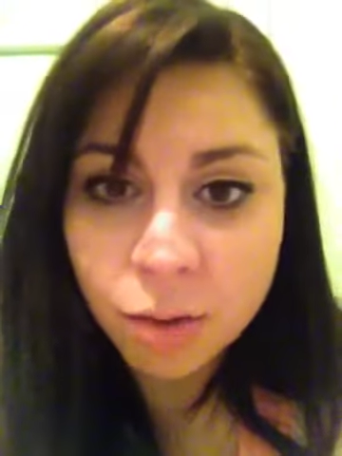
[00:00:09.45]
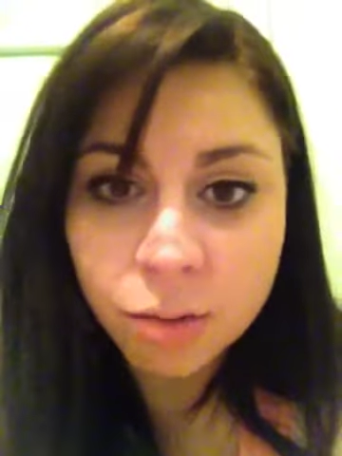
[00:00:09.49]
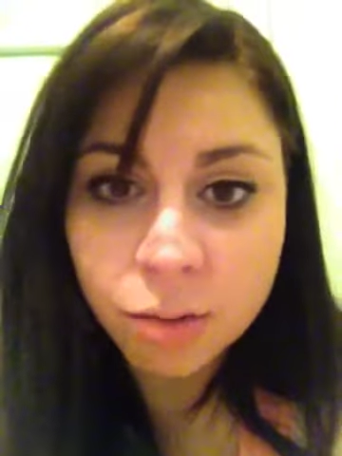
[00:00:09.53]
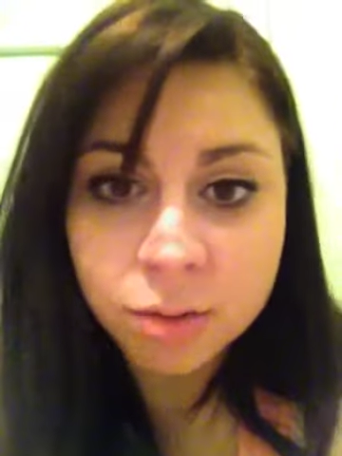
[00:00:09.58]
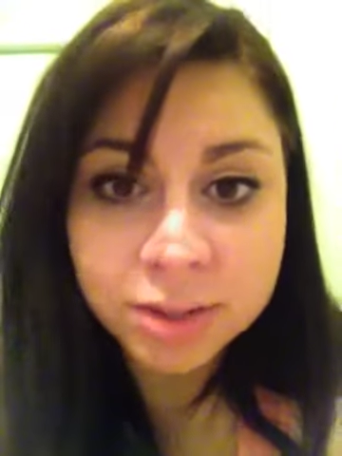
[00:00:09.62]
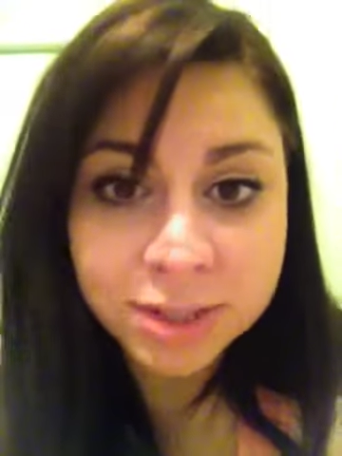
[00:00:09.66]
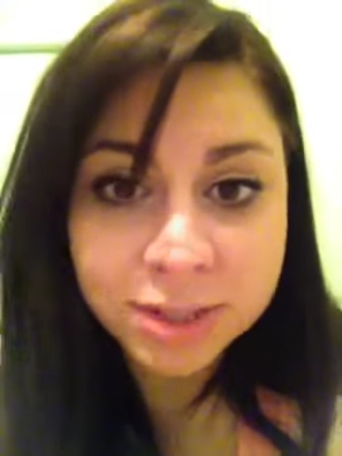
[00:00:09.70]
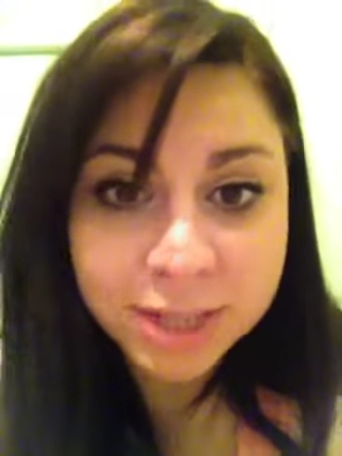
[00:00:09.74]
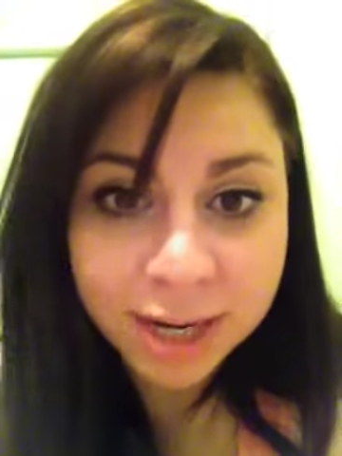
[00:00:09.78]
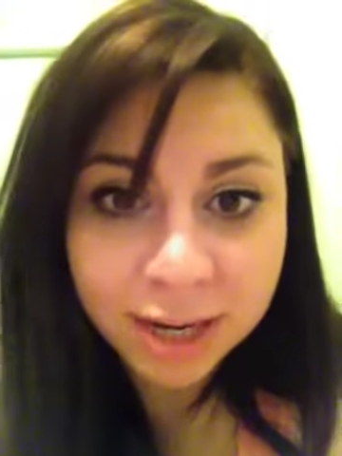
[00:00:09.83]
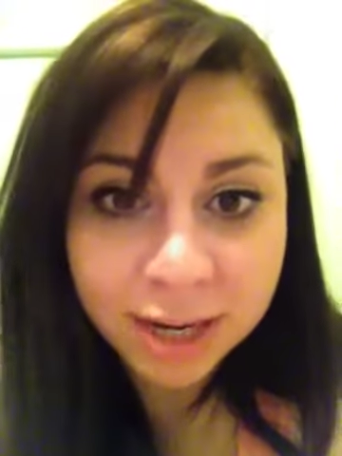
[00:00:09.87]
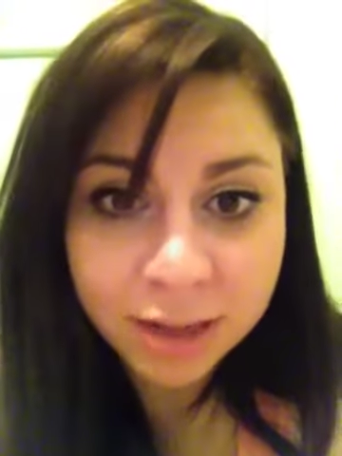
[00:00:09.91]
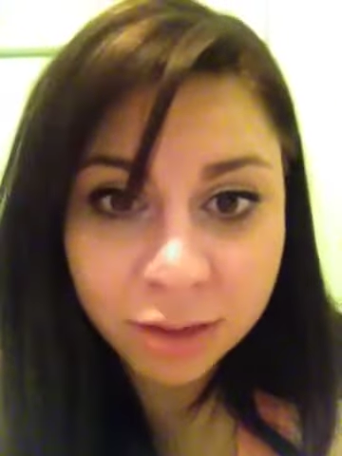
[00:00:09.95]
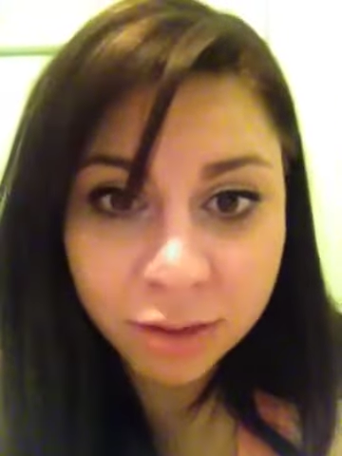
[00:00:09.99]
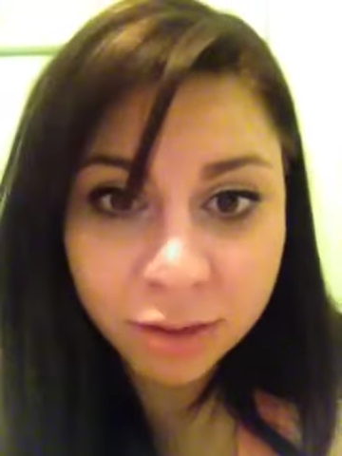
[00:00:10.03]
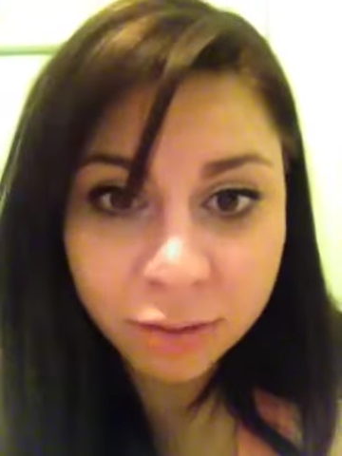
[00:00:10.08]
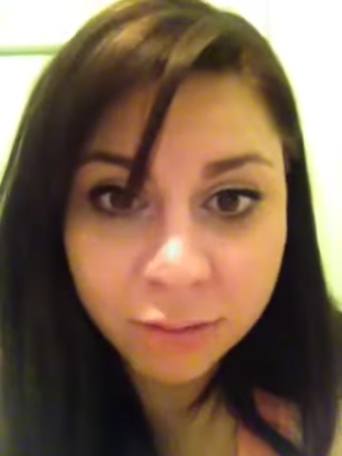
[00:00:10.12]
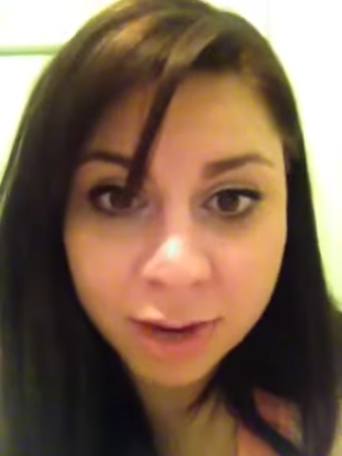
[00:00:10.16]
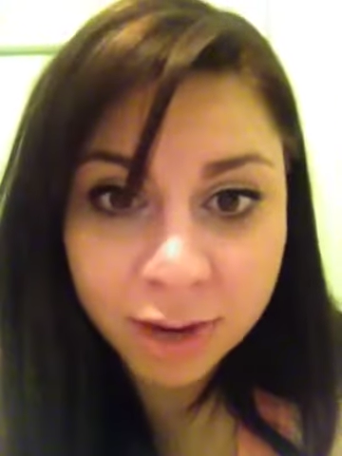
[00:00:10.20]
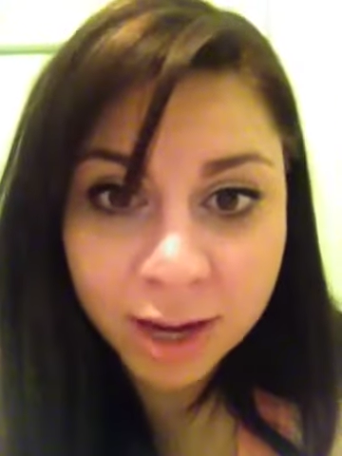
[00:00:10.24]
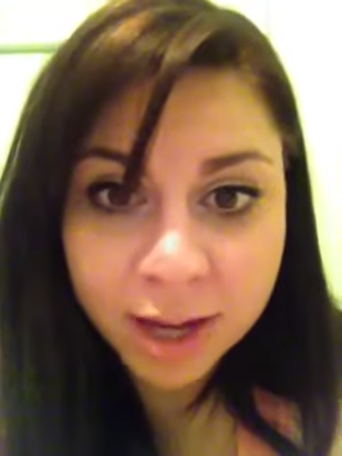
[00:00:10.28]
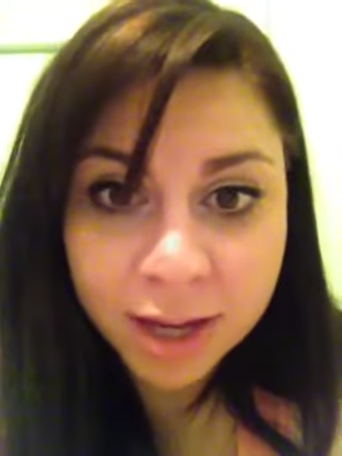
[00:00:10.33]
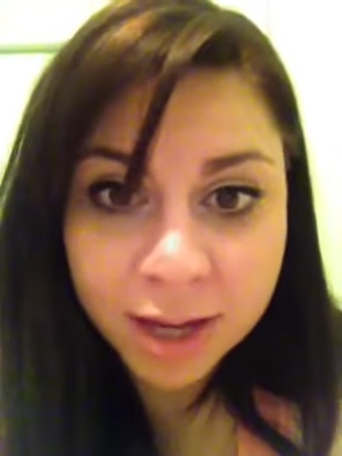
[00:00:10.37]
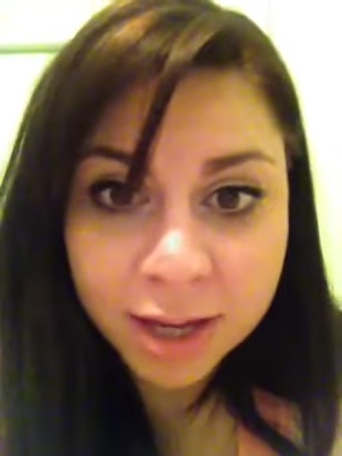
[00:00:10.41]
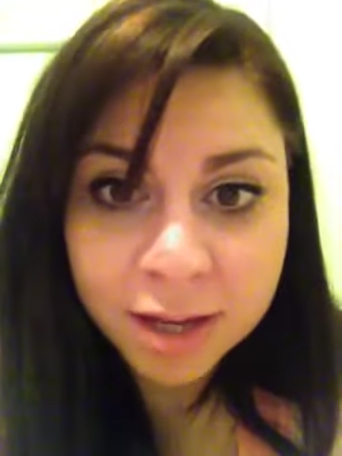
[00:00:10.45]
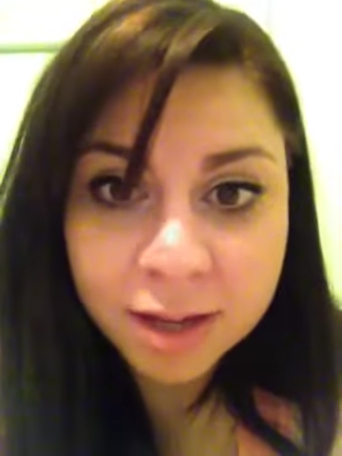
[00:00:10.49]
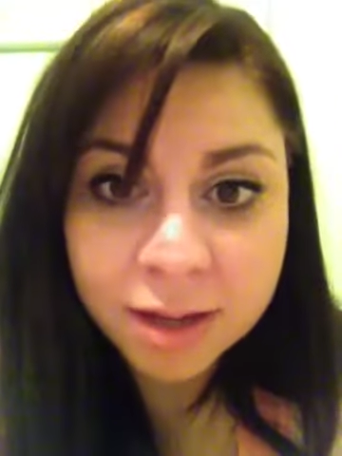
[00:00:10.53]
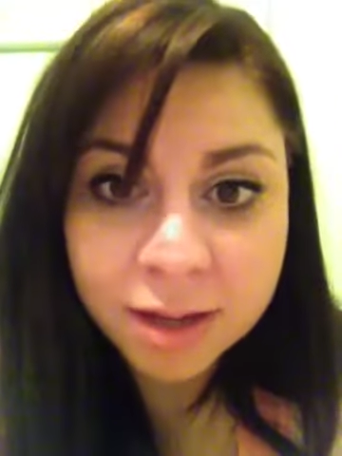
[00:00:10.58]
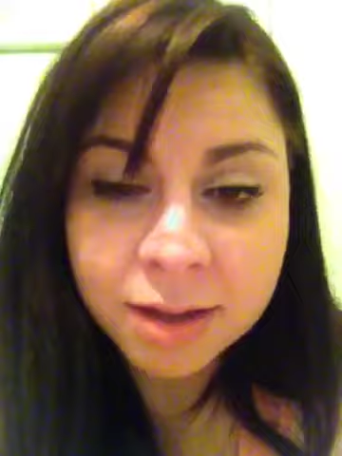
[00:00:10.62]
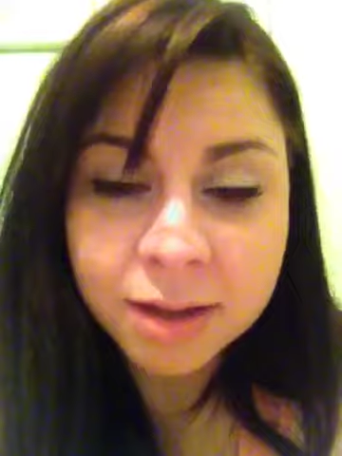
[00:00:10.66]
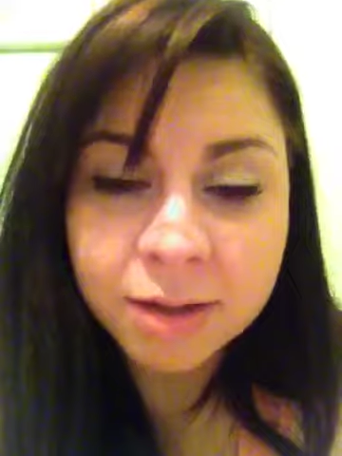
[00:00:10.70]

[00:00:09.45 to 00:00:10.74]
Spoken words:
on day 3